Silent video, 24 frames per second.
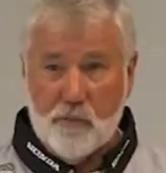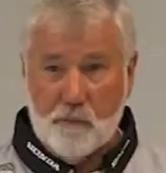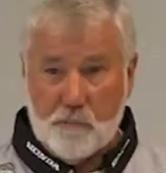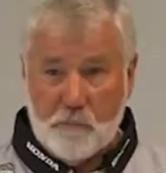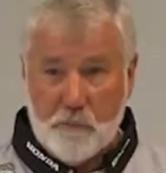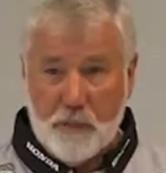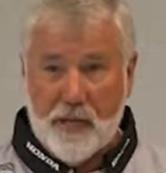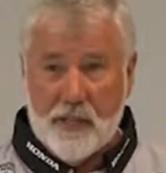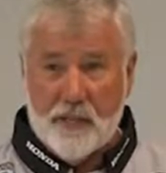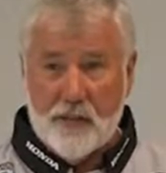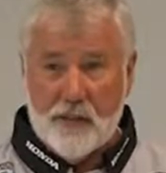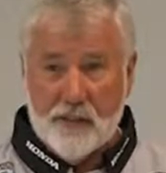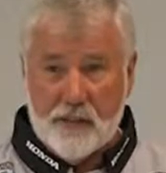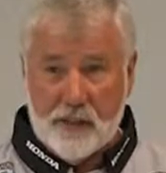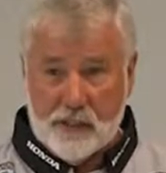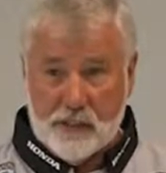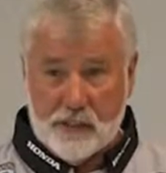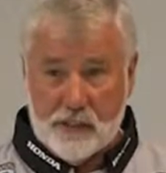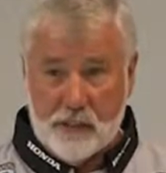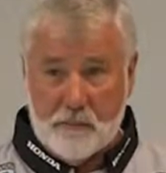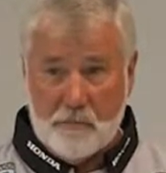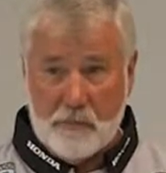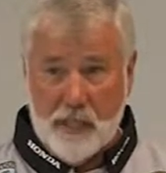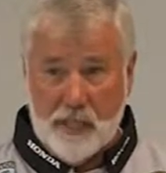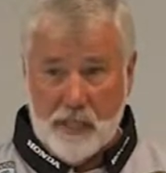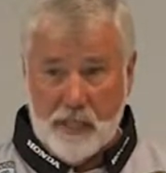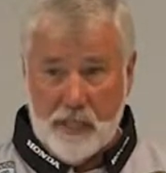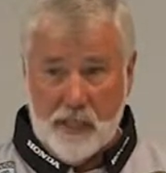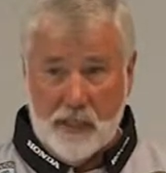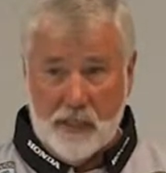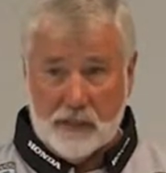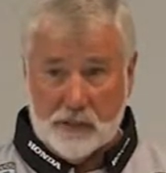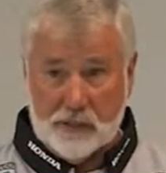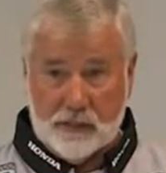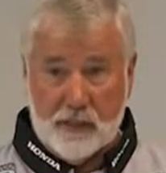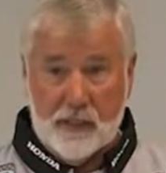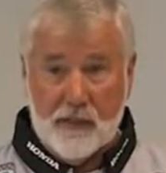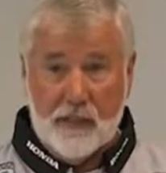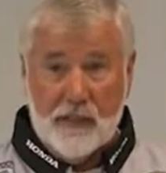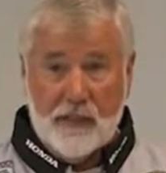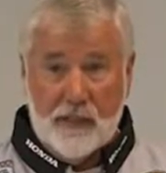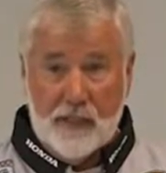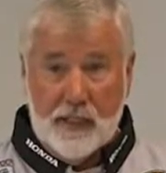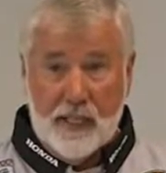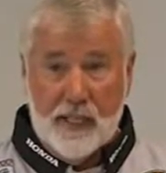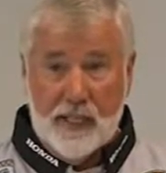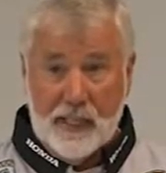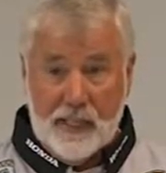better than somebody else?
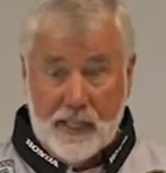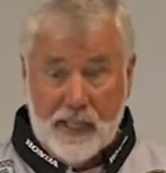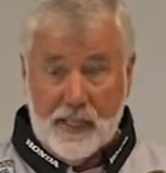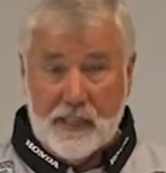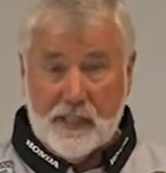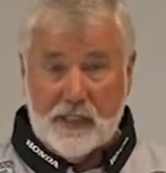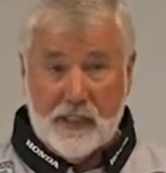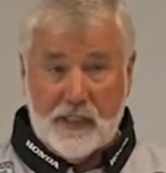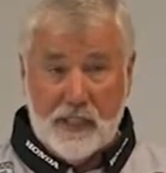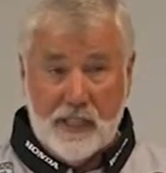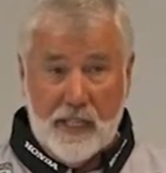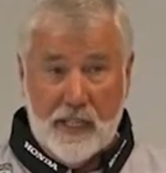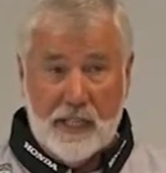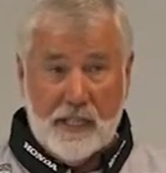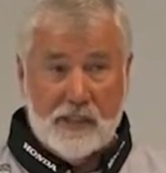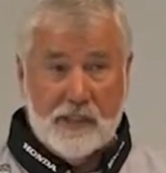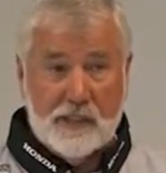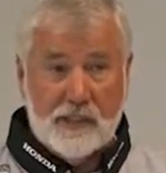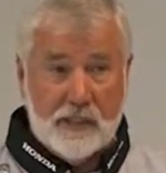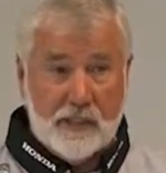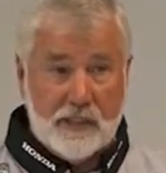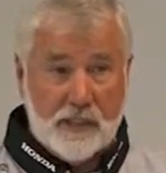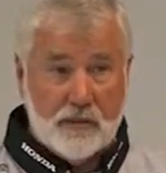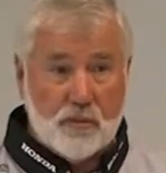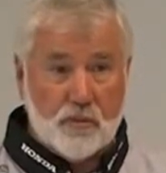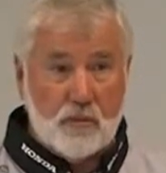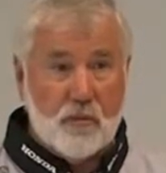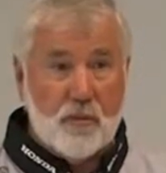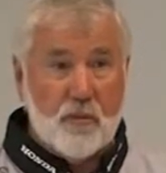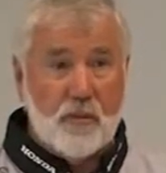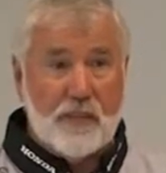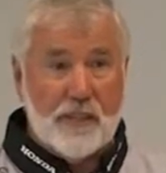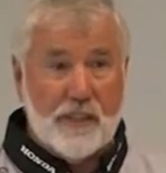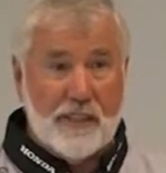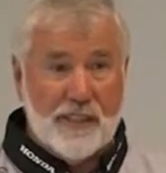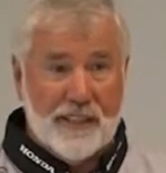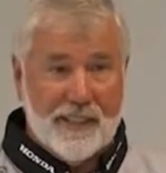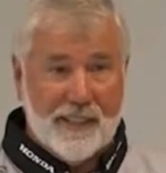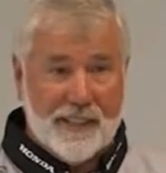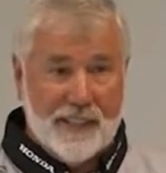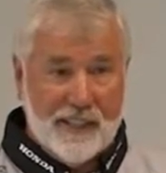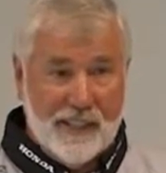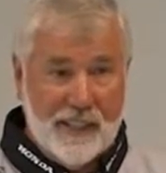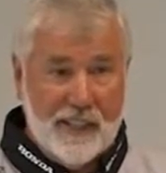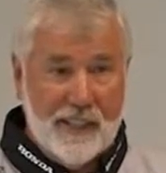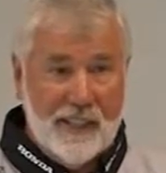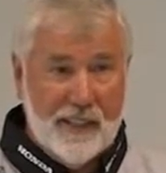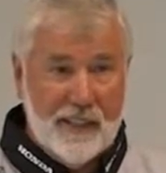And education is one of the
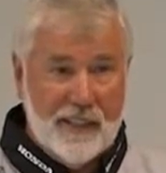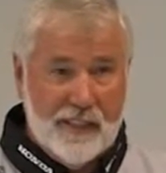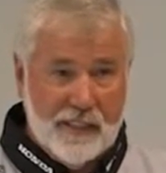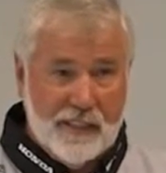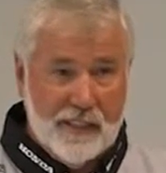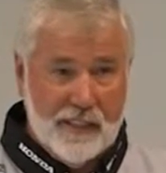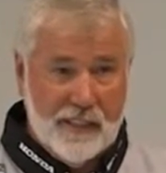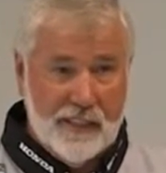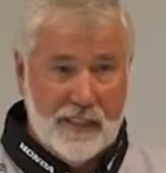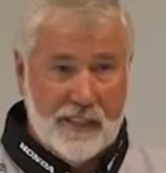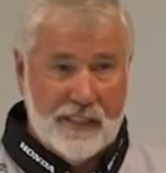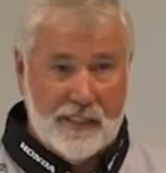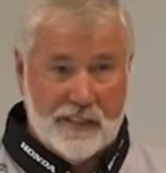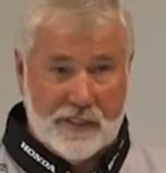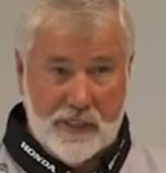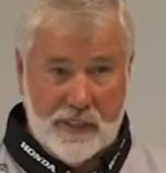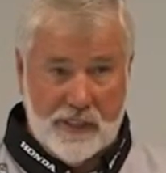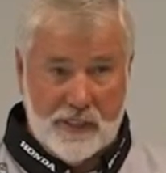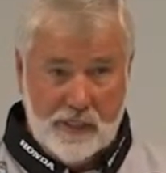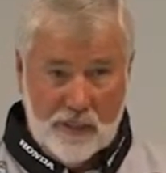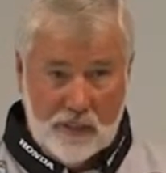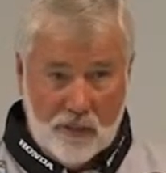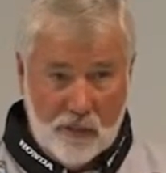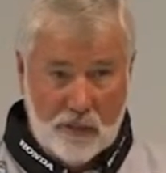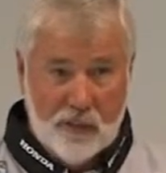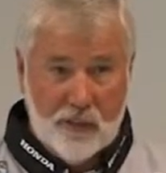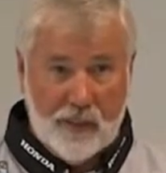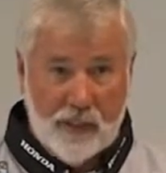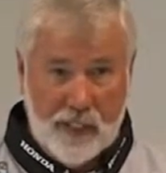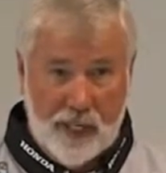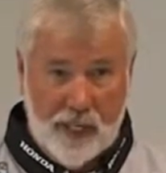key things that they'll look